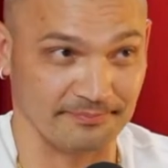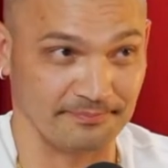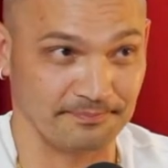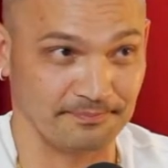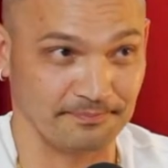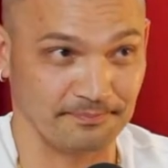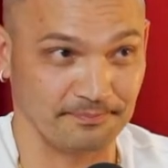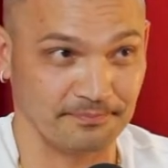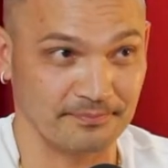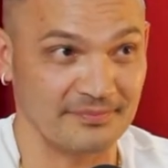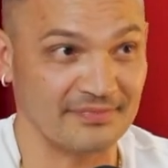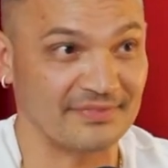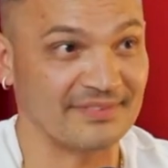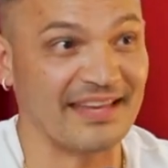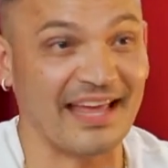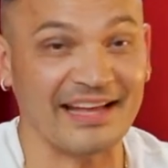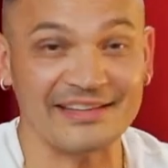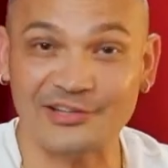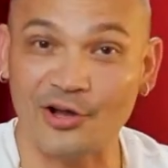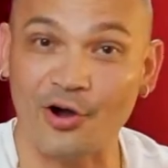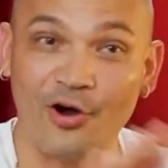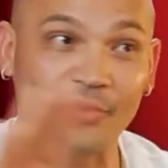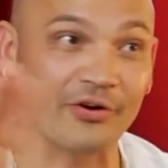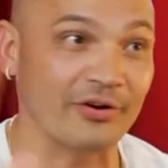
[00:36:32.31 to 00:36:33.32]
Yeah.
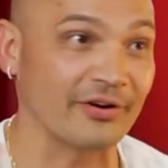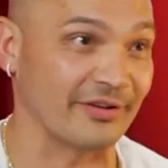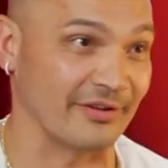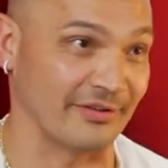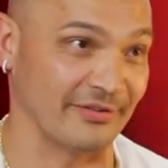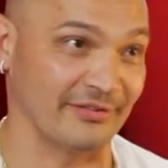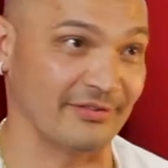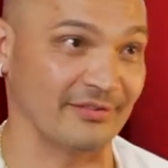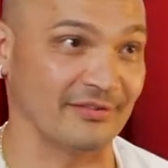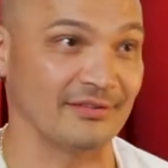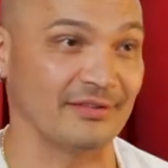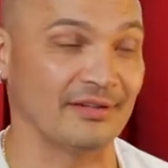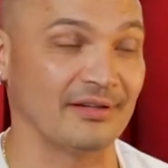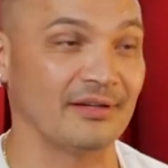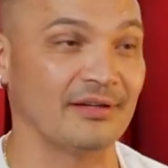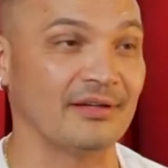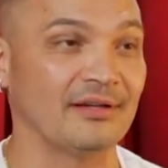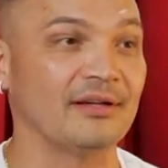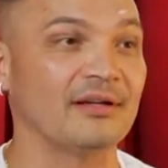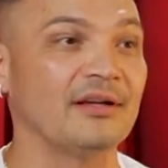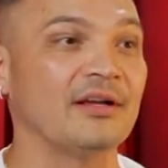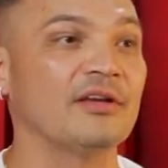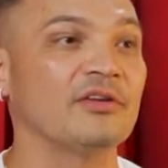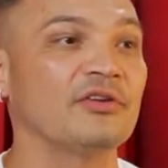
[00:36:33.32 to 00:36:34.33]
That's all it is.
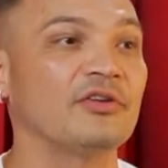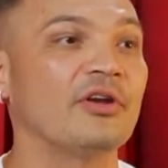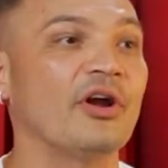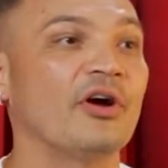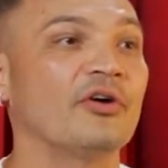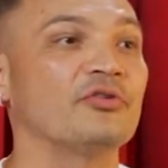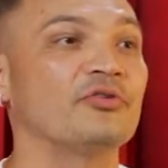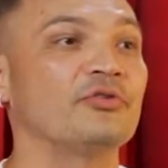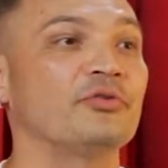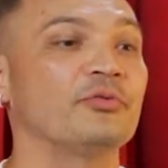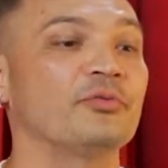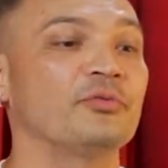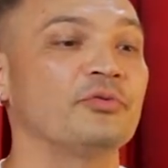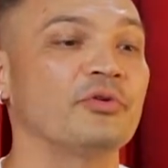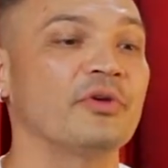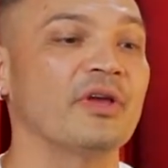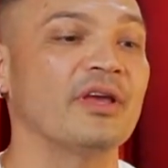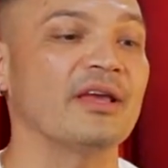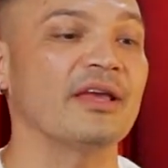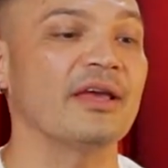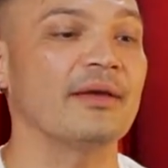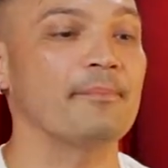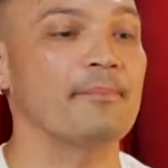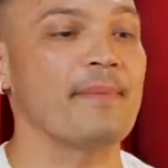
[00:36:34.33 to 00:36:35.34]
You know, you can
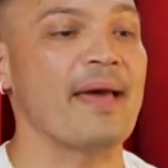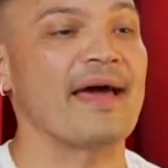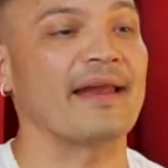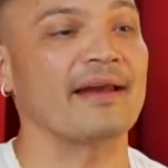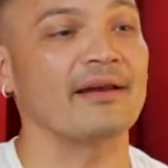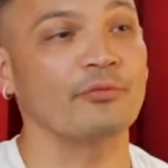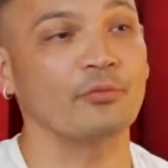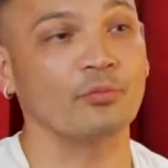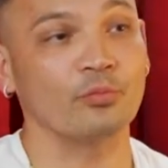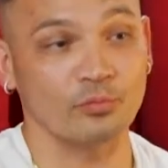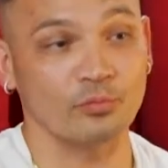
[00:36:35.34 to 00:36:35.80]
get mad at